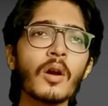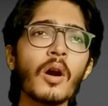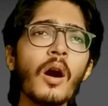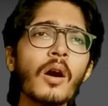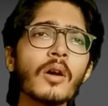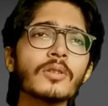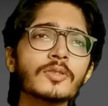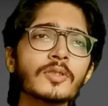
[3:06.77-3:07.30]

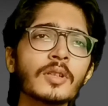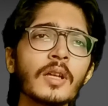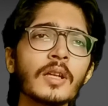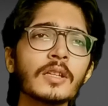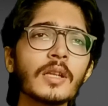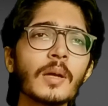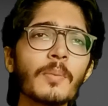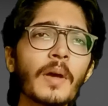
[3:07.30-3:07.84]
Cost.
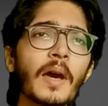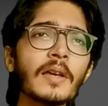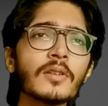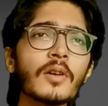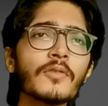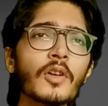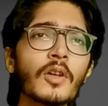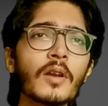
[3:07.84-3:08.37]
The
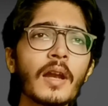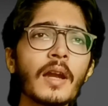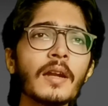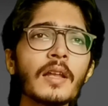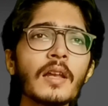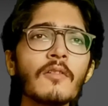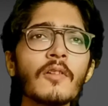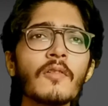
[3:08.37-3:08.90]
price of your
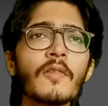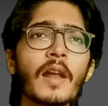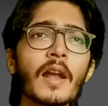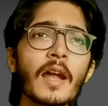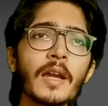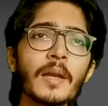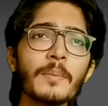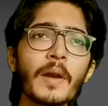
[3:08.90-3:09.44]
rental will
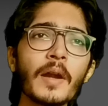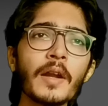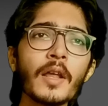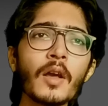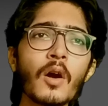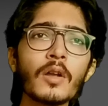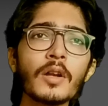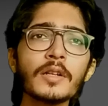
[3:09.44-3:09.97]
vary
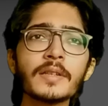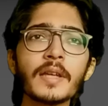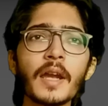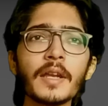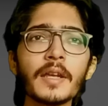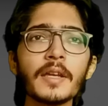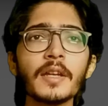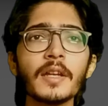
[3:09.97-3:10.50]
depending on its
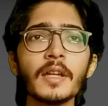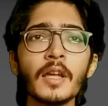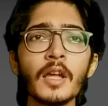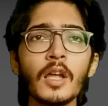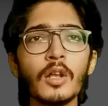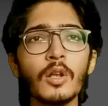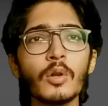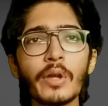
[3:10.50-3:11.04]
category,
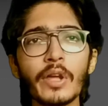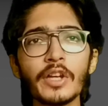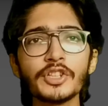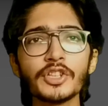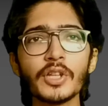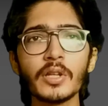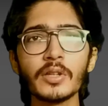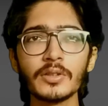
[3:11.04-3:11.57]

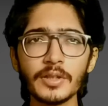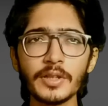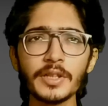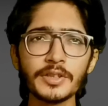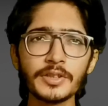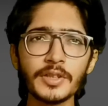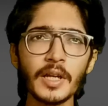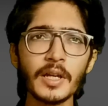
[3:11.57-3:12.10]
location,
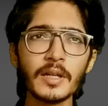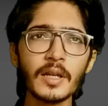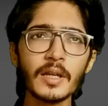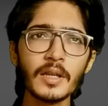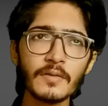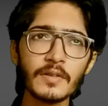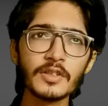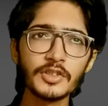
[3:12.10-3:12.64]
city, state,
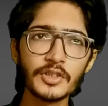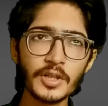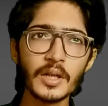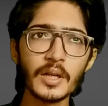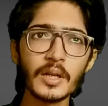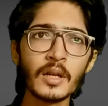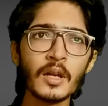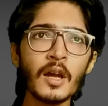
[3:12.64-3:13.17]
and even
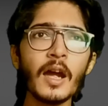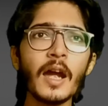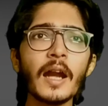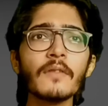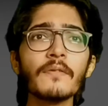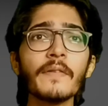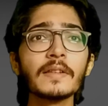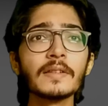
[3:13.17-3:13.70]
street,
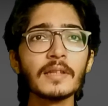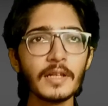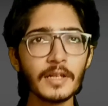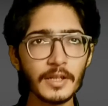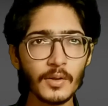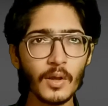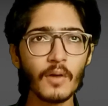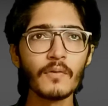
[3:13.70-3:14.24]
and
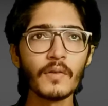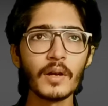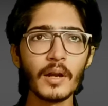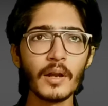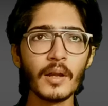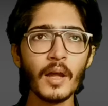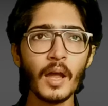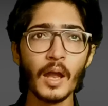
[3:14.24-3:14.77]
facilities
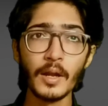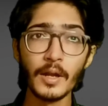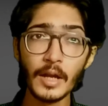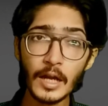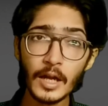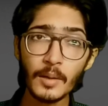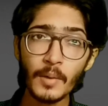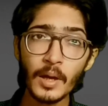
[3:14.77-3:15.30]
offered.
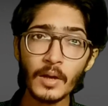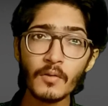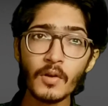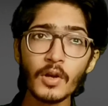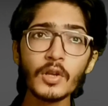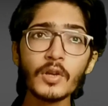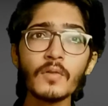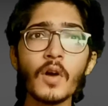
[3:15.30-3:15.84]
Determine
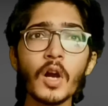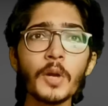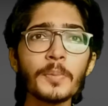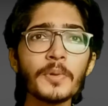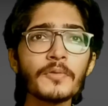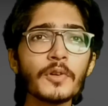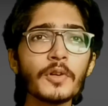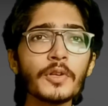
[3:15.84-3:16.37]
what you
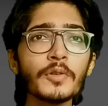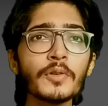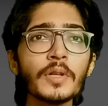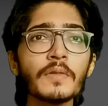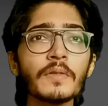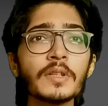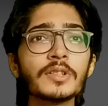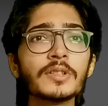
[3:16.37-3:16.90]
want before you
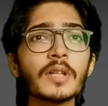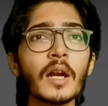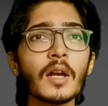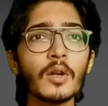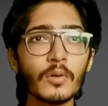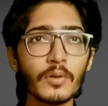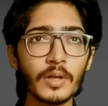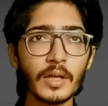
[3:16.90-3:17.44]
even
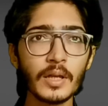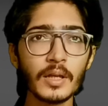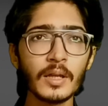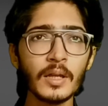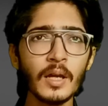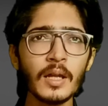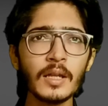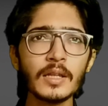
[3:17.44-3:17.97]
start looking.
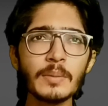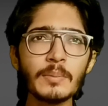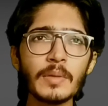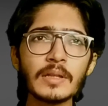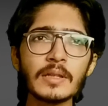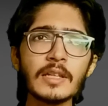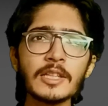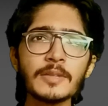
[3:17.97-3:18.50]
The
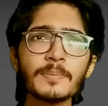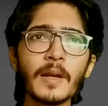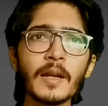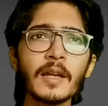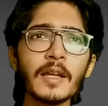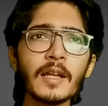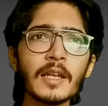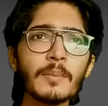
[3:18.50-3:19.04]
monthly
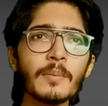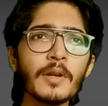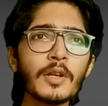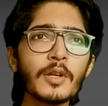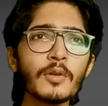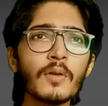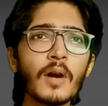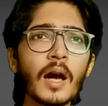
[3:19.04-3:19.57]
spending
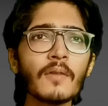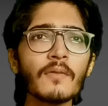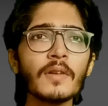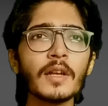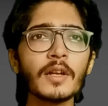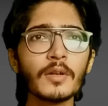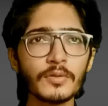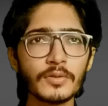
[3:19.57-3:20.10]
limit you are
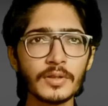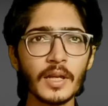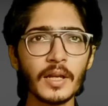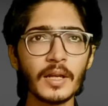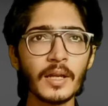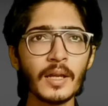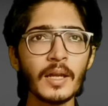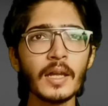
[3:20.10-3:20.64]
willing to
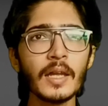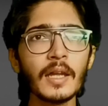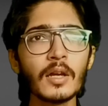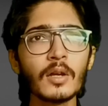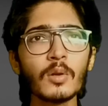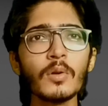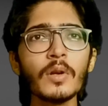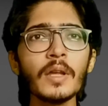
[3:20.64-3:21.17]
set,
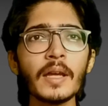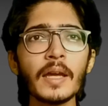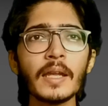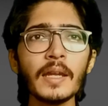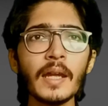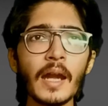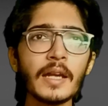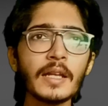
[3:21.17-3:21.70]
including
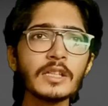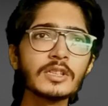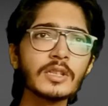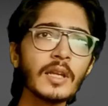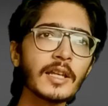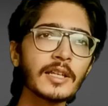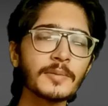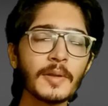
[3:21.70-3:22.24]
any
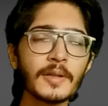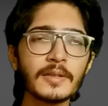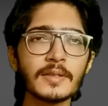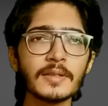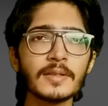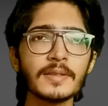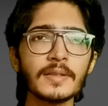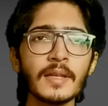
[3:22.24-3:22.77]
additional
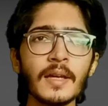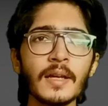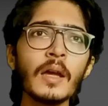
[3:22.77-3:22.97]
expenses.